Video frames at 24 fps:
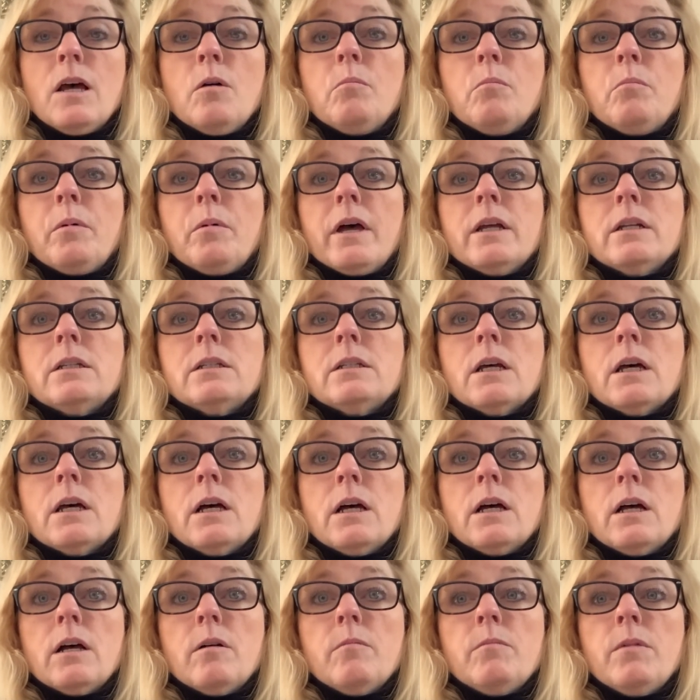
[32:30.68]
but
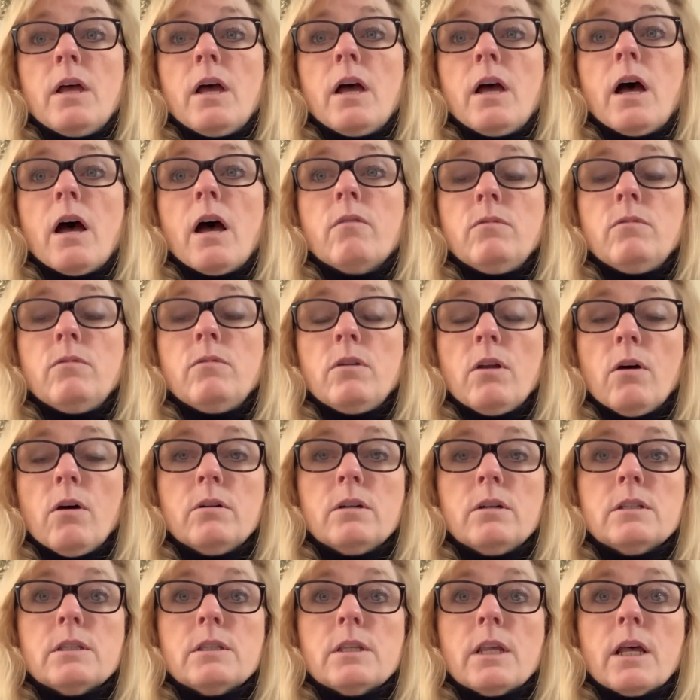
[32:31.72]
um, I've
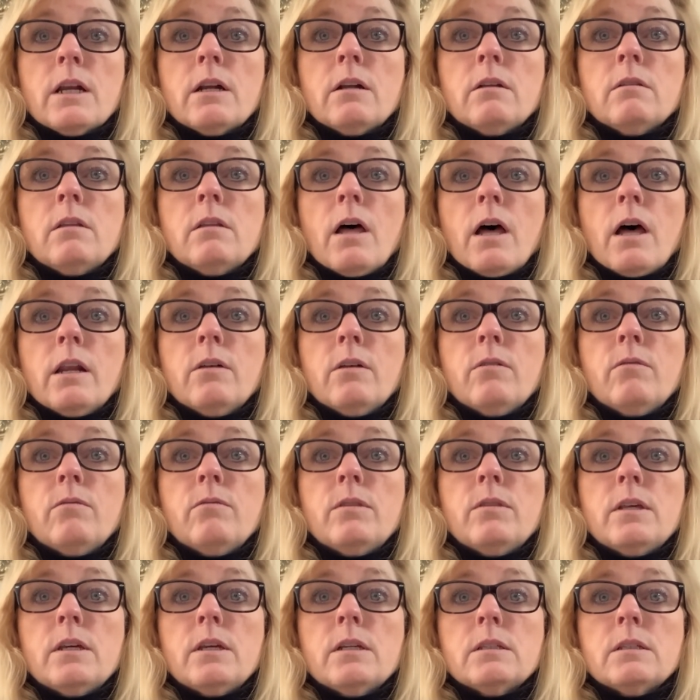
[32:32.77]
noticed that a lot of
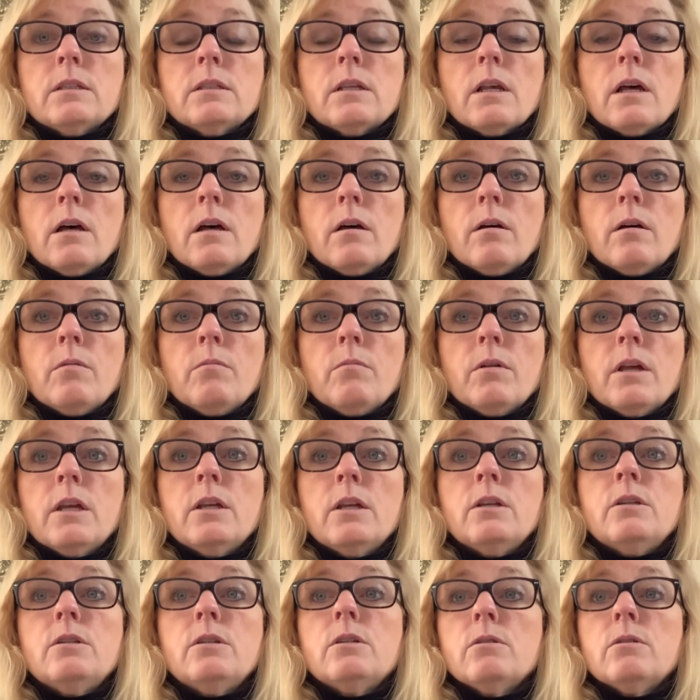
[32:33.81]
this uh,
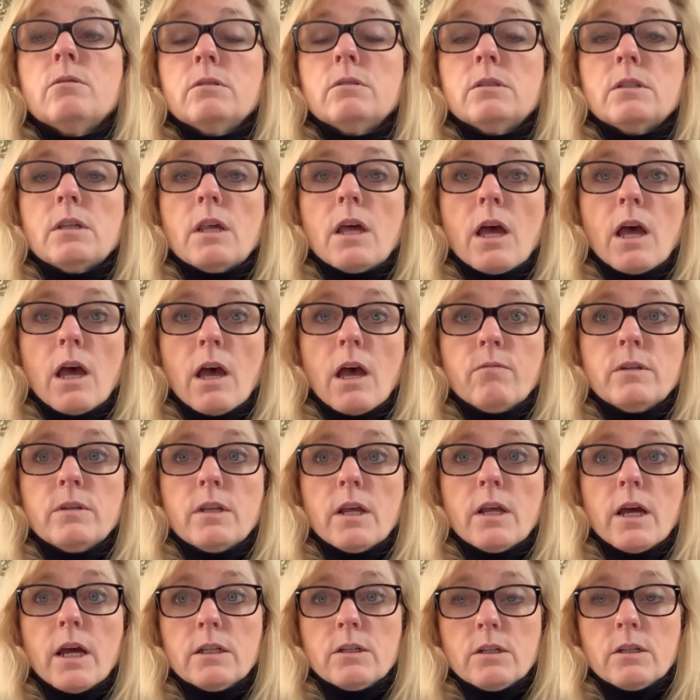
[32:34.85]
issues have
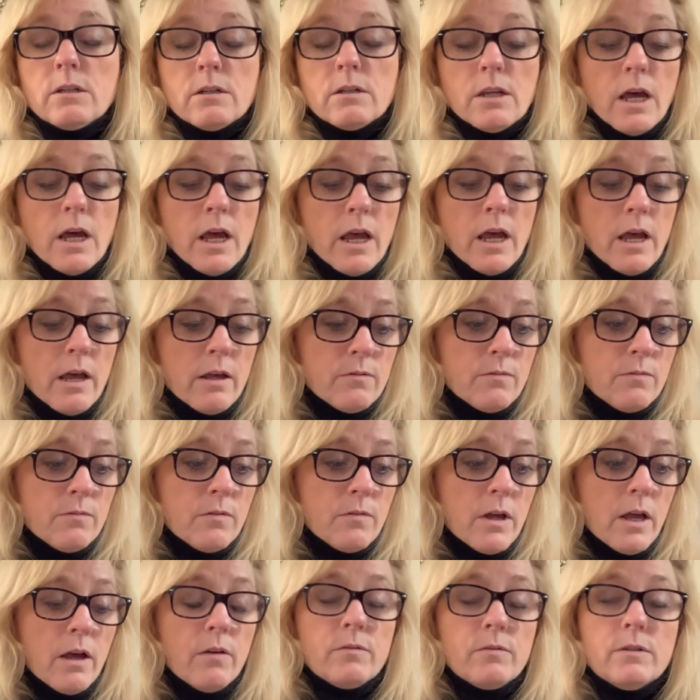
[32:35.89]
died have
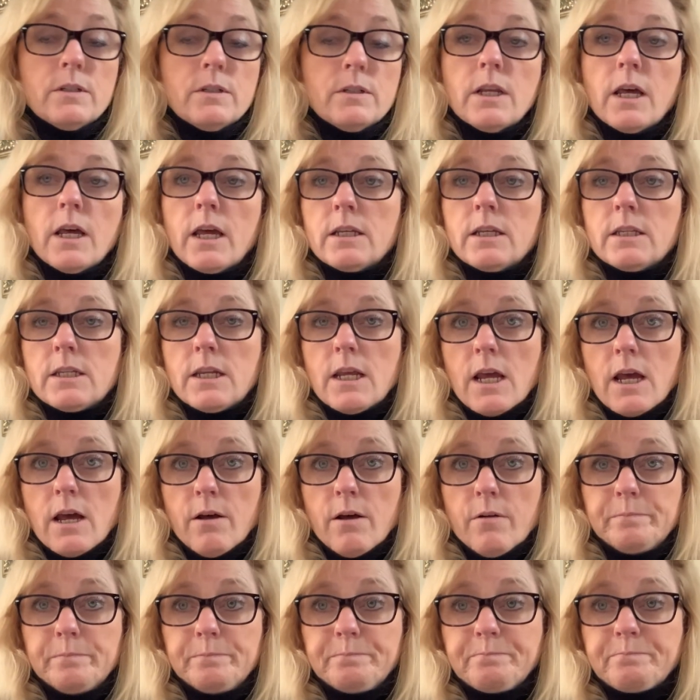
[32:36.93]
have died
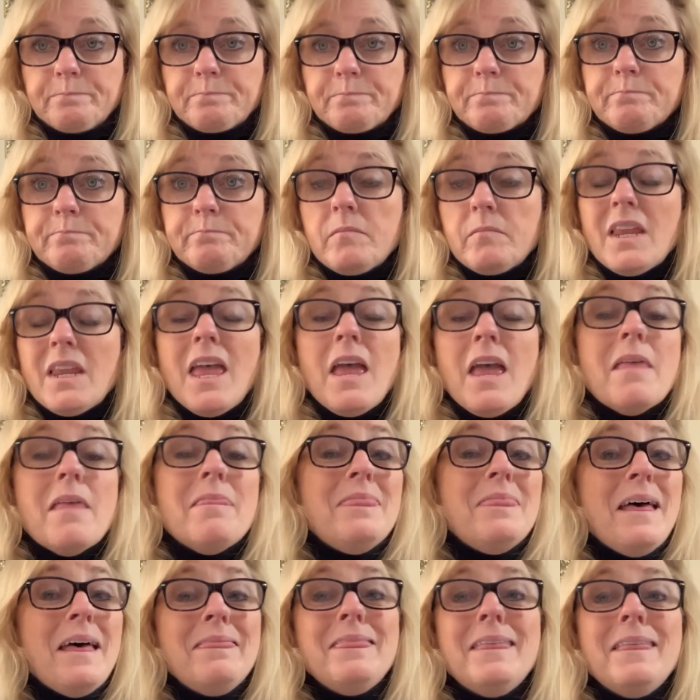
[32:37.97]
down.
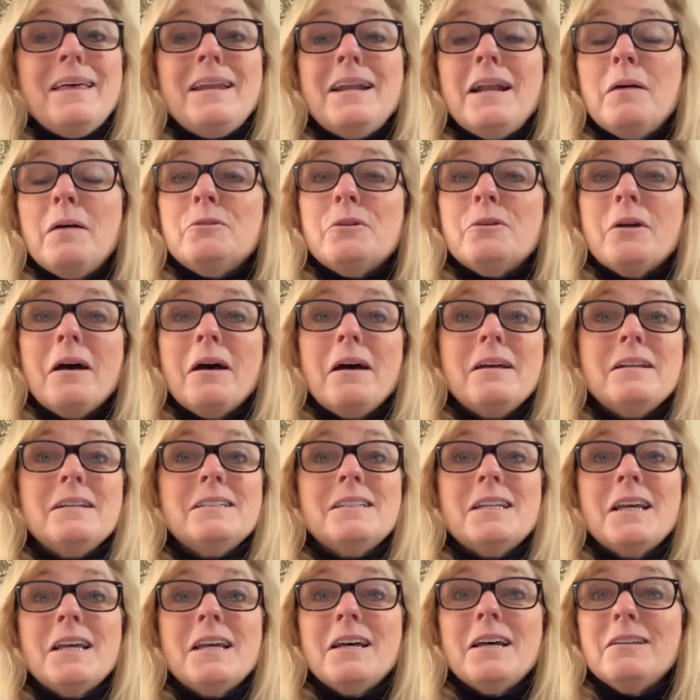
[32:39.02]
Not that I'm trying to
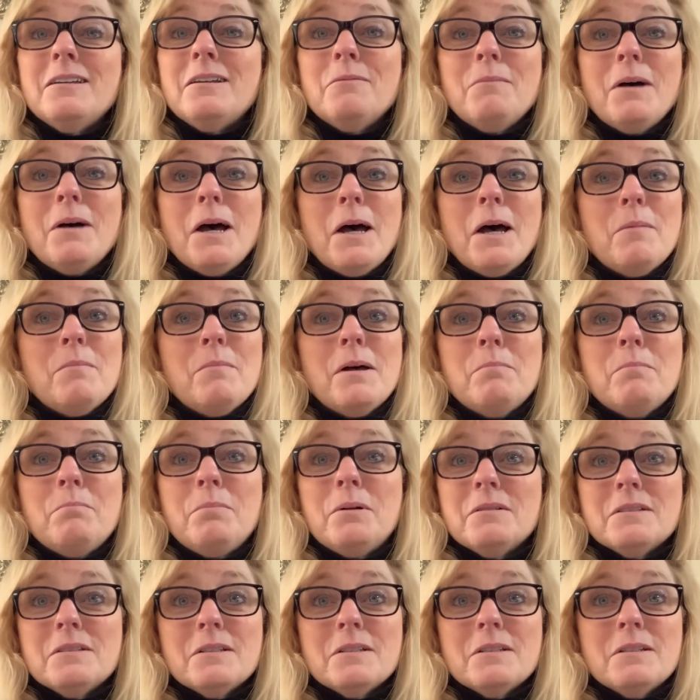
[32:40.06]
tell you about my
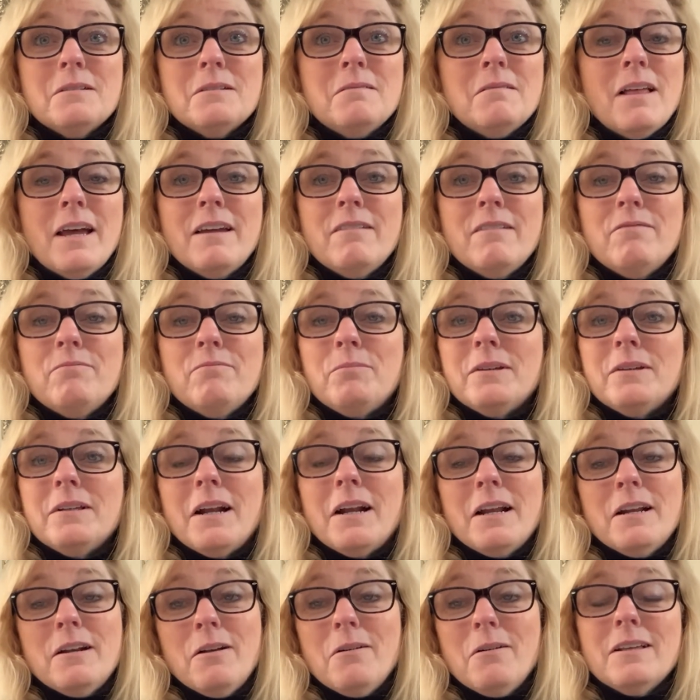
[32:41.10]
personal life, but
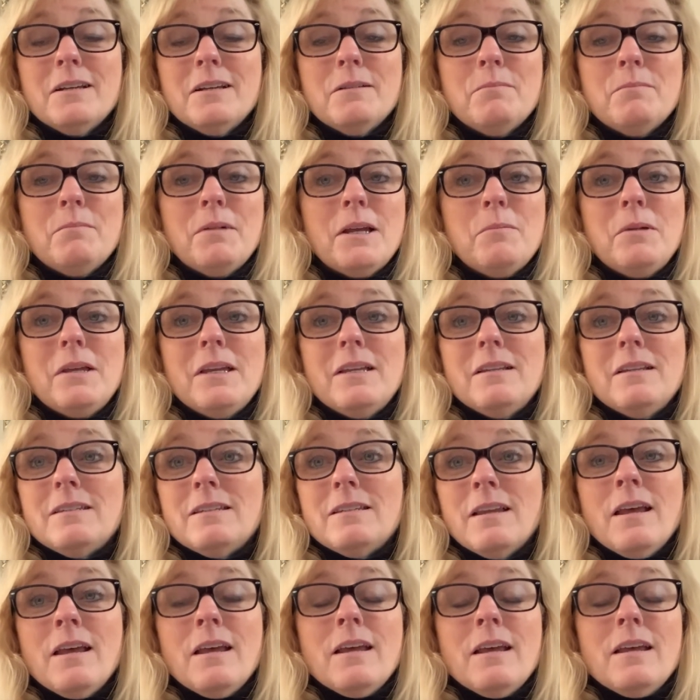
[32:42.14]
I know that maybe,
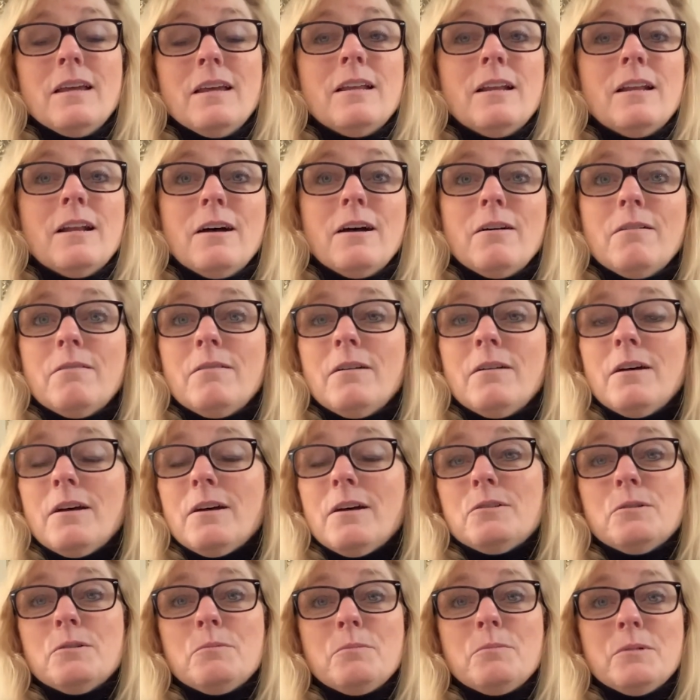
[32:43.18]
you know,
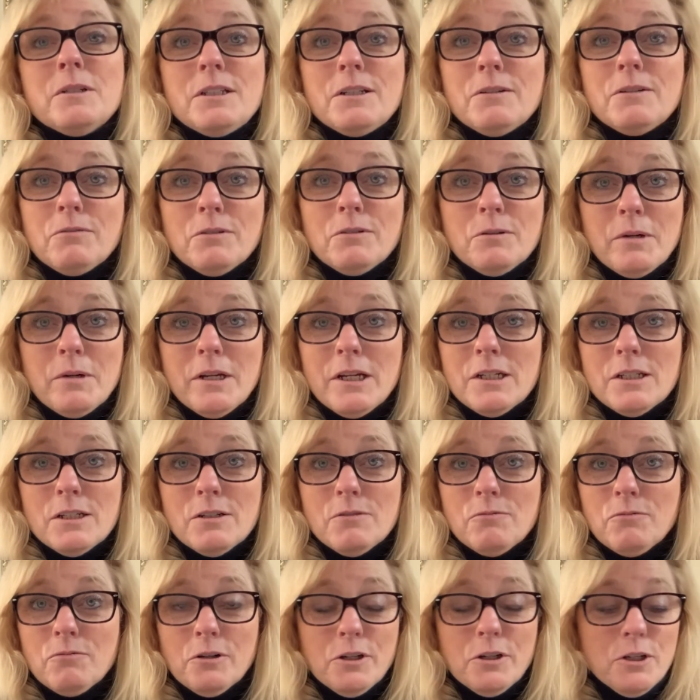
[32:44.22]
too much
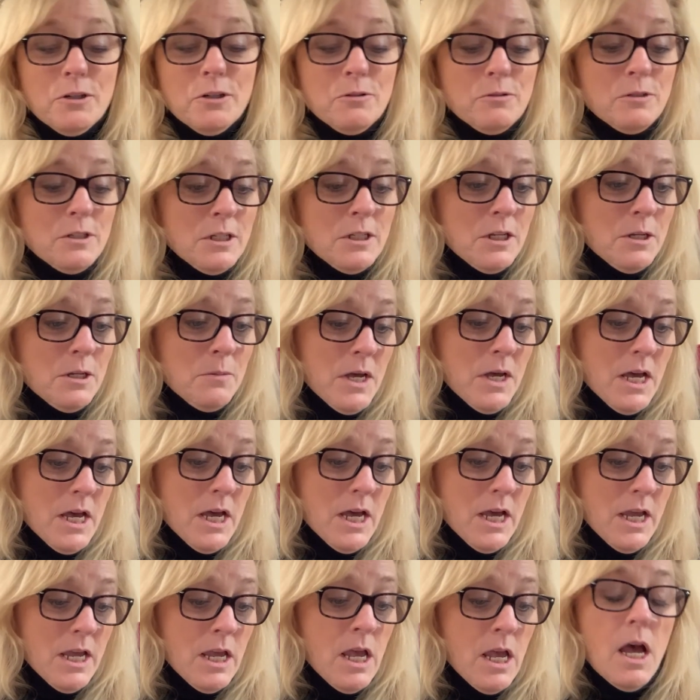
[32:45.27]
information for you,
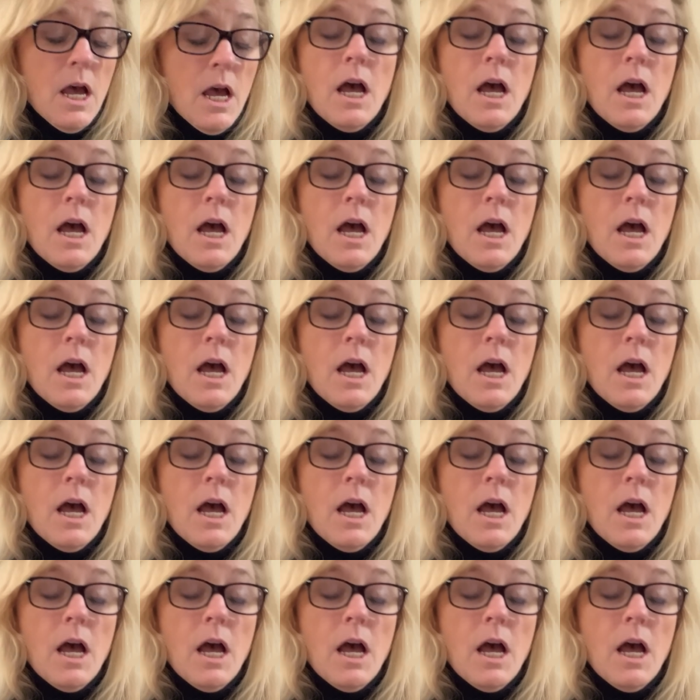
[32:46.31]
TMI.